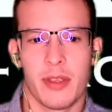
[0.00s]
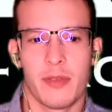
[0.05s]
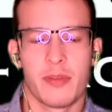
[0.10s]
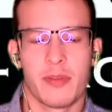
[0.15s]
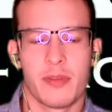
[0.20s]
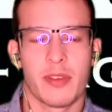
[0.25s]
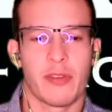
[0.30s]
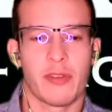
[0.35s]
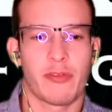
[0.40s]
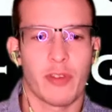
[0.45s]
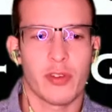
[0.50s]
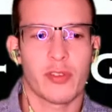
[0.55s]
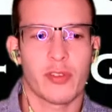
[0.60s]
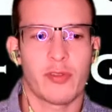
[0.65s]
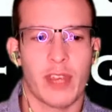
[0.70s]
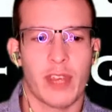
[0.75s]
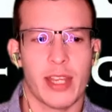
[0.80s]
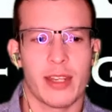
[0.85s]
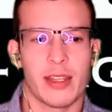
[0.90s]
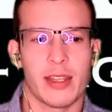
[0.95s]
was the first
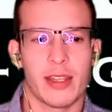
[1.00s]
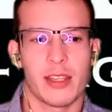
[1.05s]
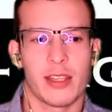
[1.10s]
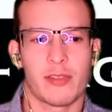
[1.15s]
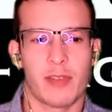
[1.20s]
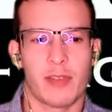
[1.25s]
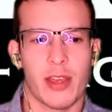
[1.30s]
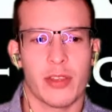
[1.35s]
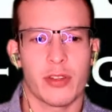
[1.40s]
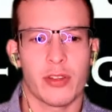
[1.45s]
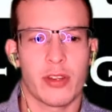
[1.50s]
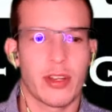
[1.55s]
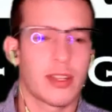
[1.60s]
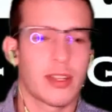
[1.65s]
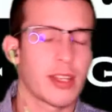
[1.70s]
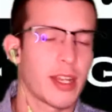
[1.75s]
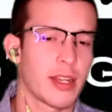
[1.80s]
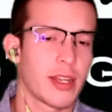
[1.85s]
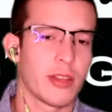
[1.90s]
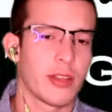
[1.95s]
fight his father could
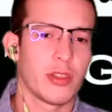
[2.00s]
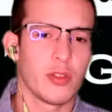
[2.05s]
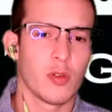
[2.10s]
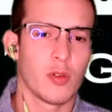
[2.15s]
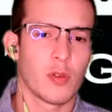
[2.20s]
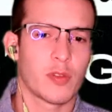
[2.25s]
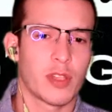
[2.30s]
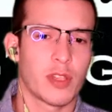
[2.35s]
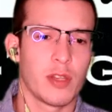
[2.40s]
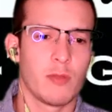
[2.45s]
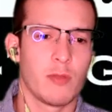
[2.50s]
attend in the UFC,